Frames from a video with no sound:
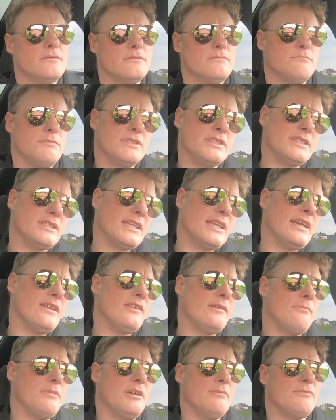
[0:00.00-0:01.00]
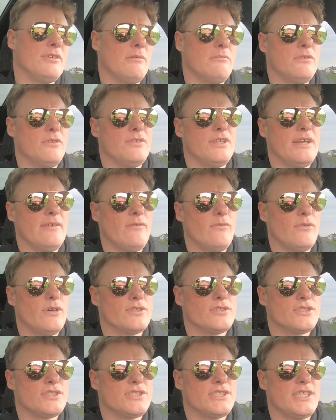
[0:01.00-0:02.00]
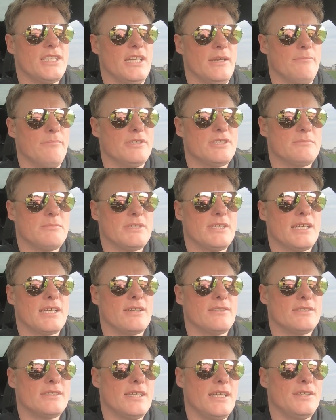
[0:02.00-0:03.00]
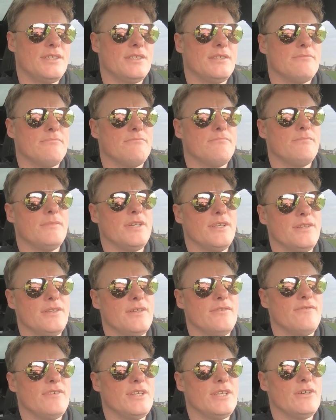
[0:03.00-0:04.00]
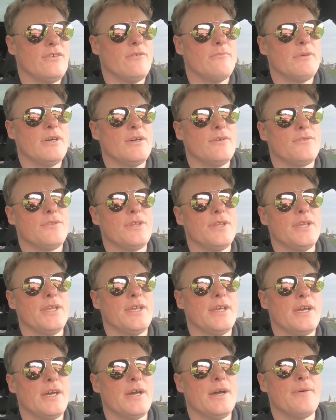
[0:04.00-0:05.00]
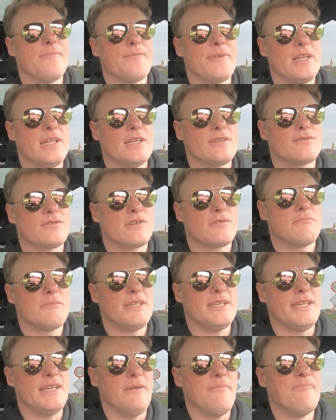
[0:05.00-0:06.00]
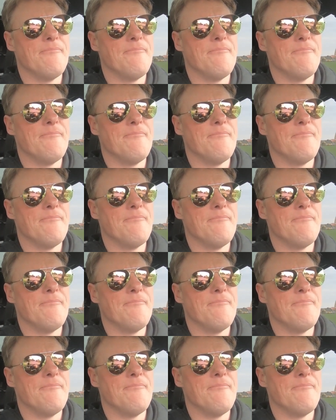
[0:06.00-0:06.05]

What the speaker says: But then again, the BMW never was cheap. It's a bit like I said in the video about the electric Mini.